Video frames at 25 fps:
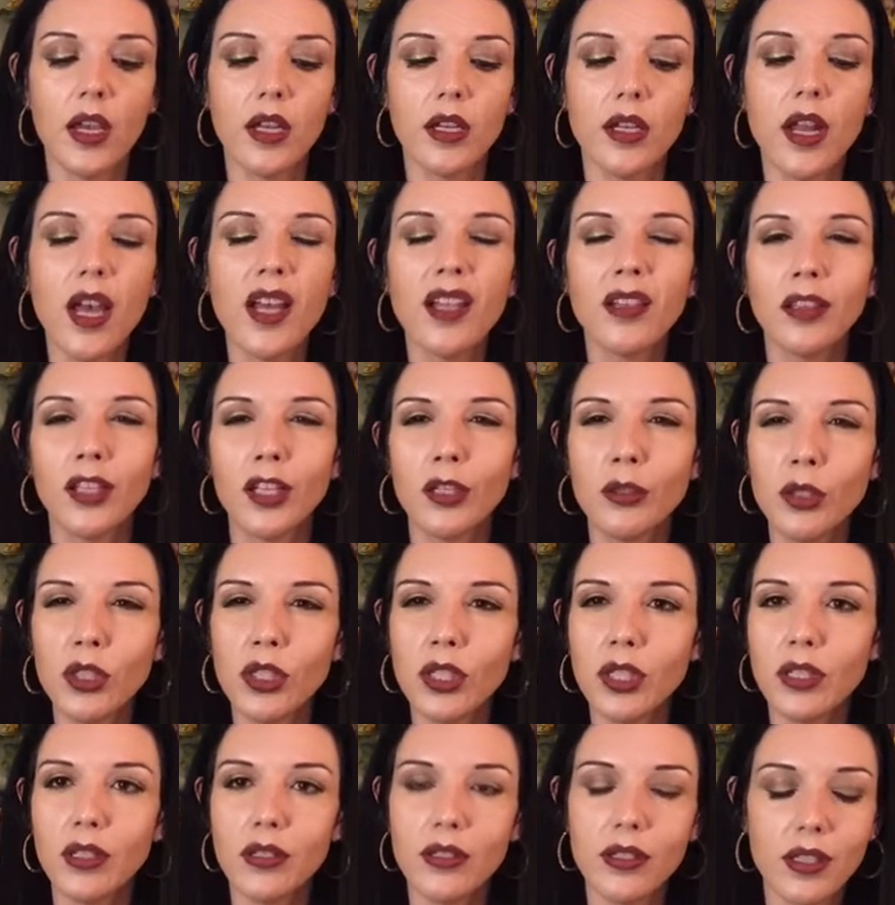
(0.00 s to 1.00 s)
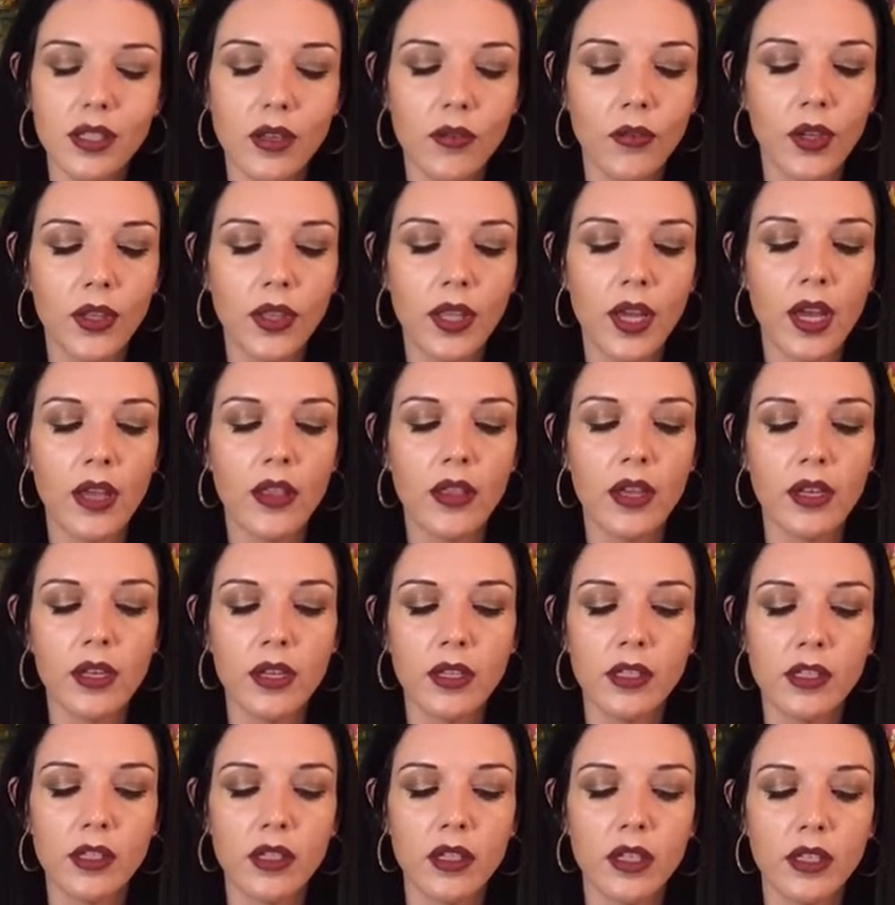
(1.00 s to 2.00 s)
not lotion and stuff like that. That
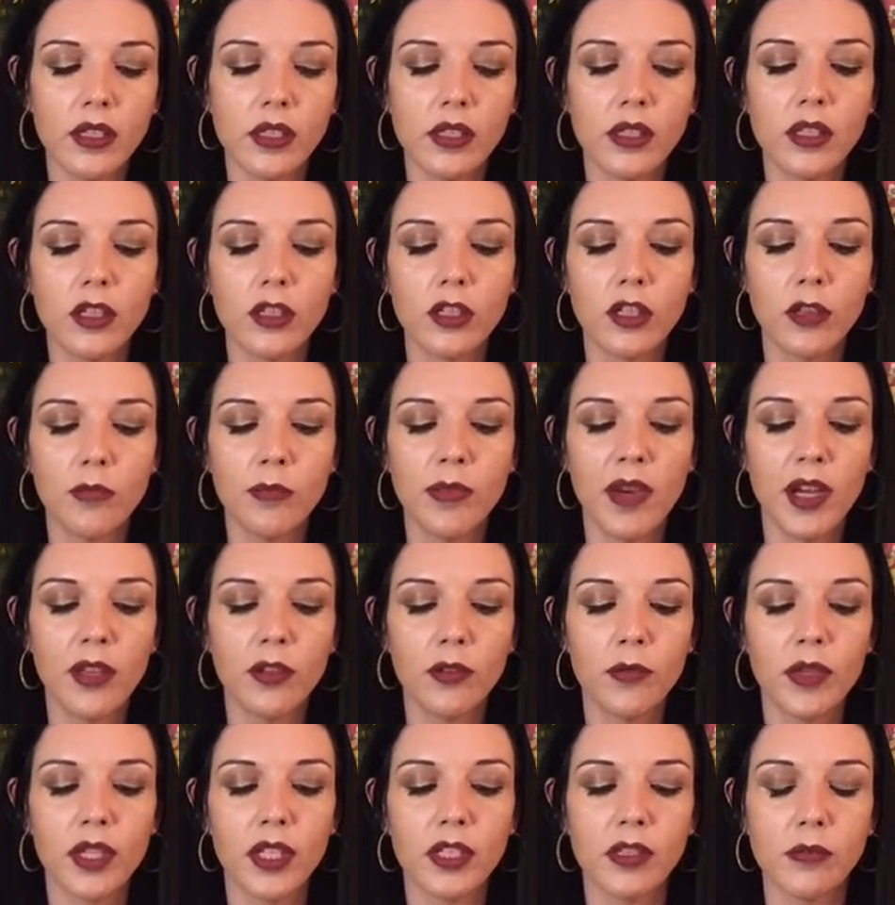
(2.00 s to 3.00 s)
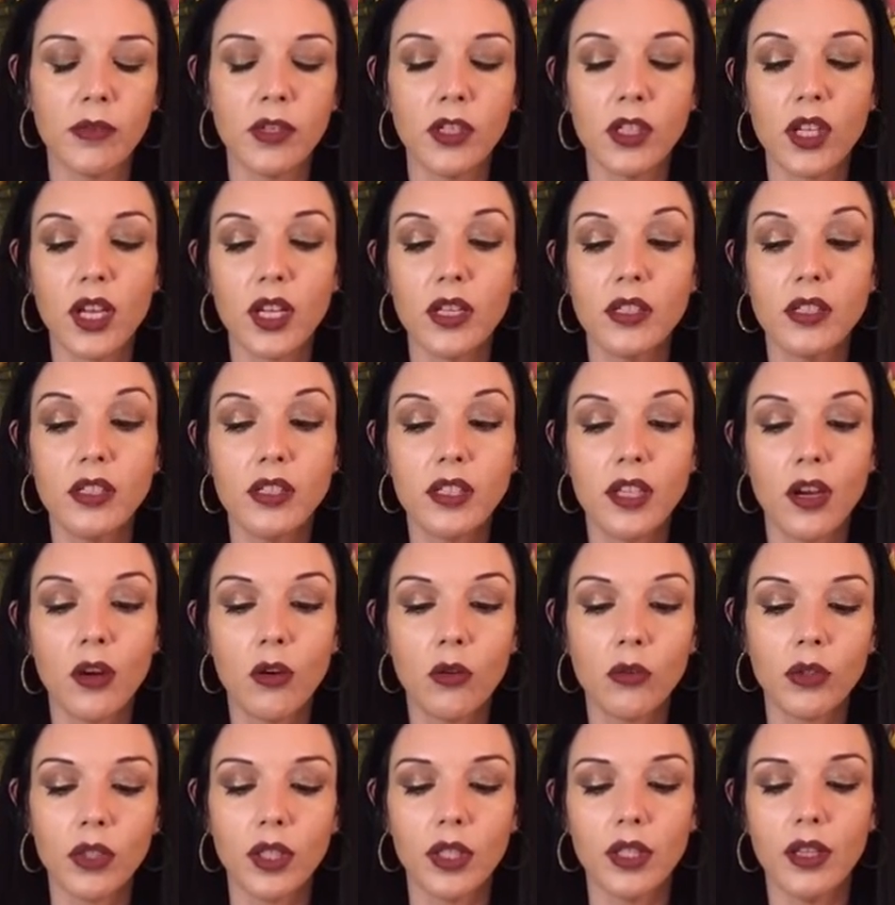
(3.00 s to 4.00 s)
doesn't necessarily bother me as much. I
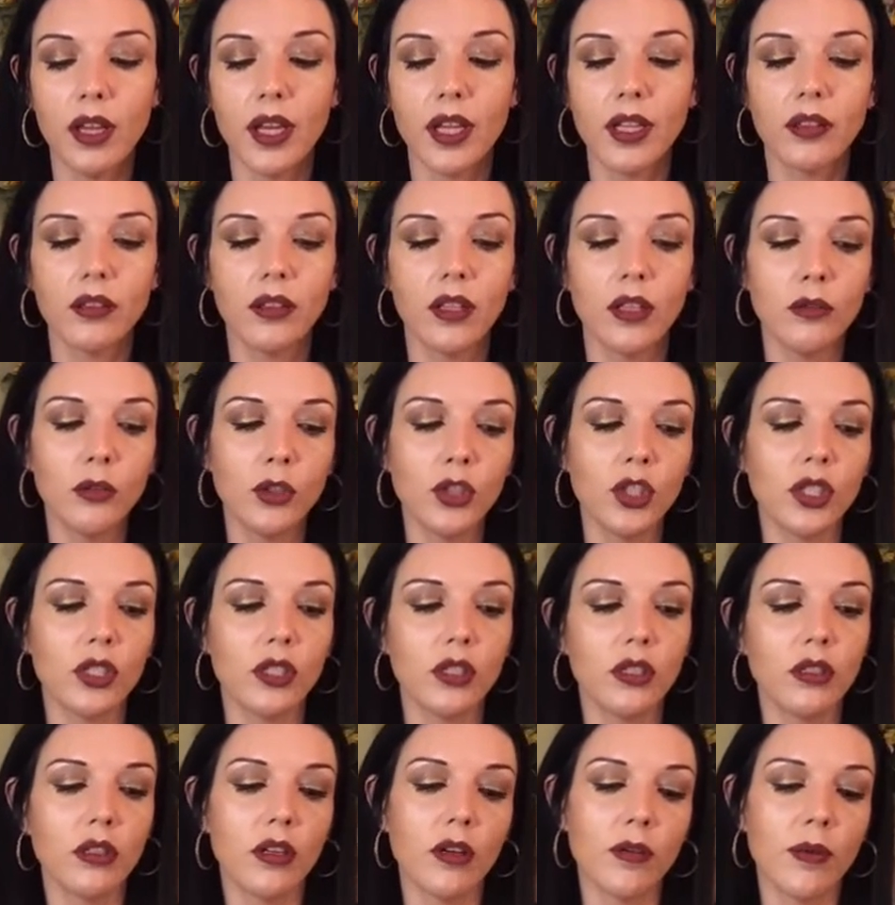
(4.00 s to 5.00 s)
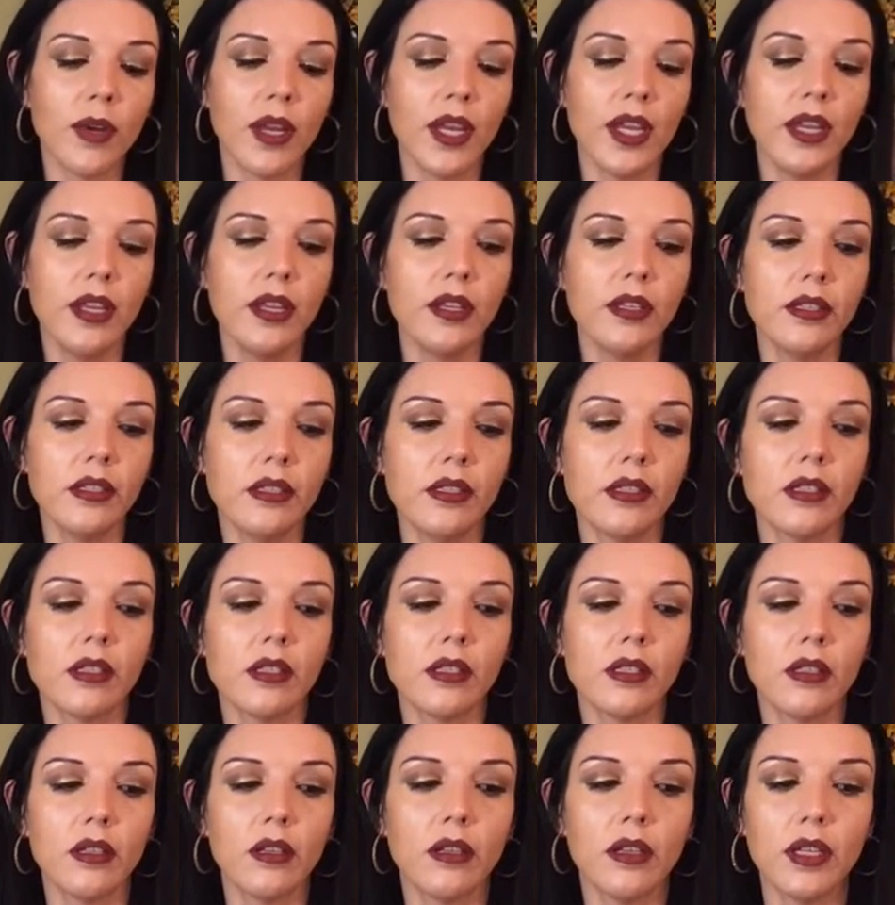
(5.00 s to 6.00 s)
don't really like lotion on my hands
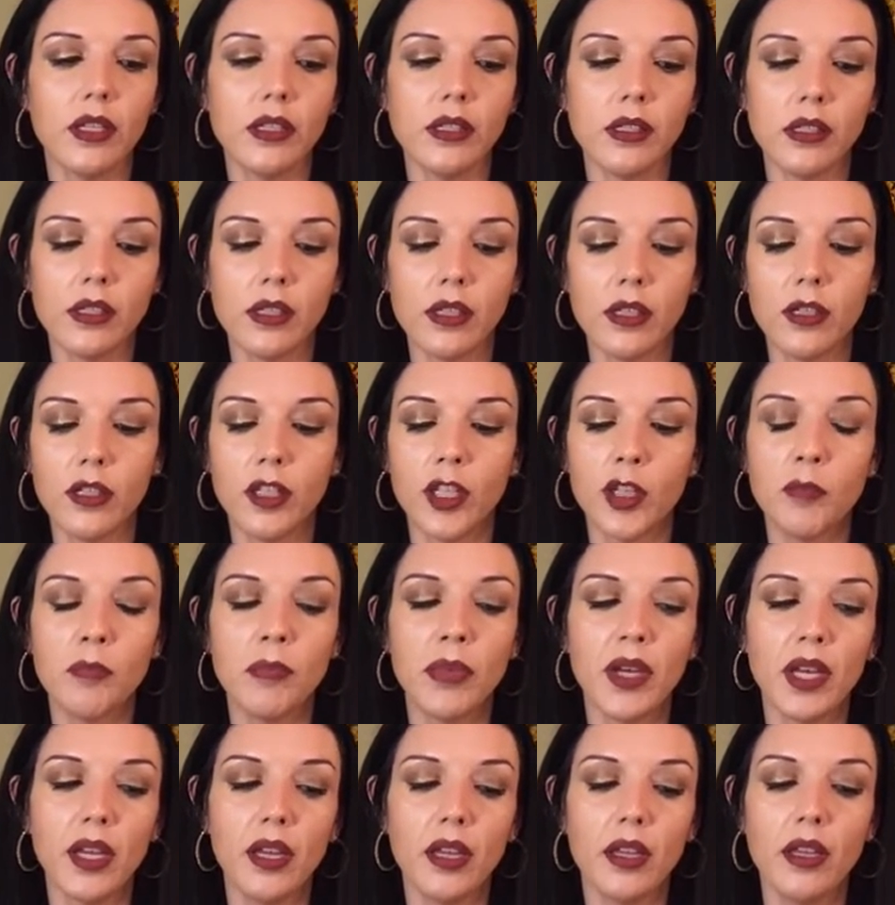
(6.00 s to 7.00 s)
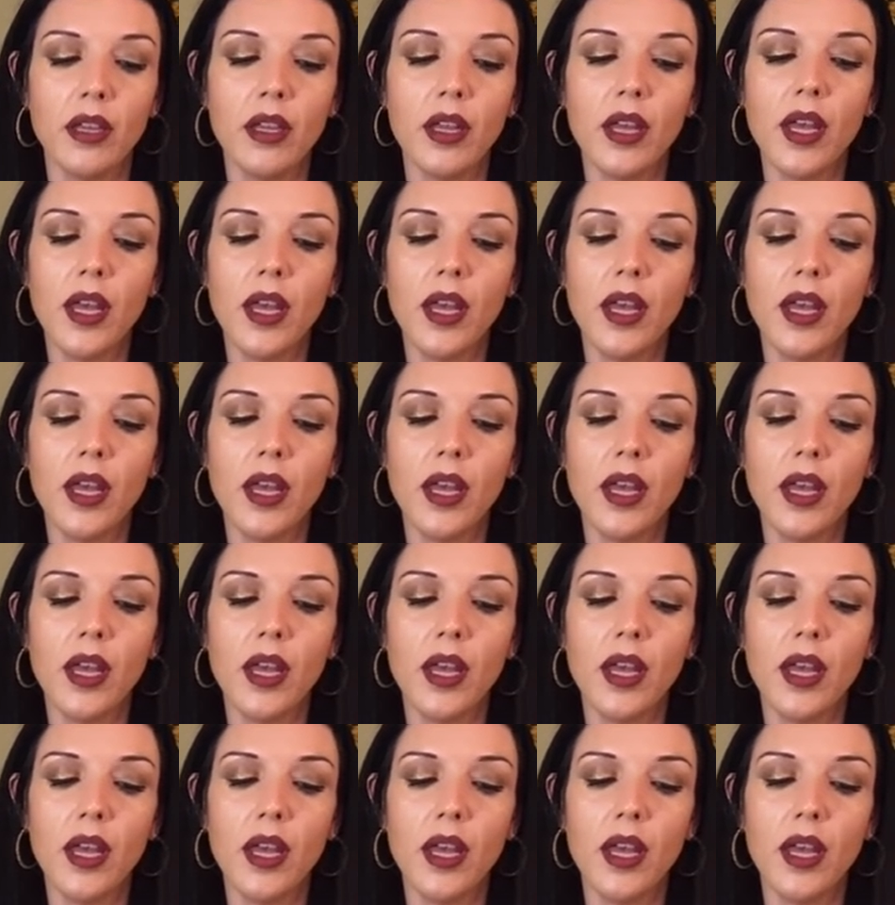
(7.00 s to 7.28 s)
necessarily, but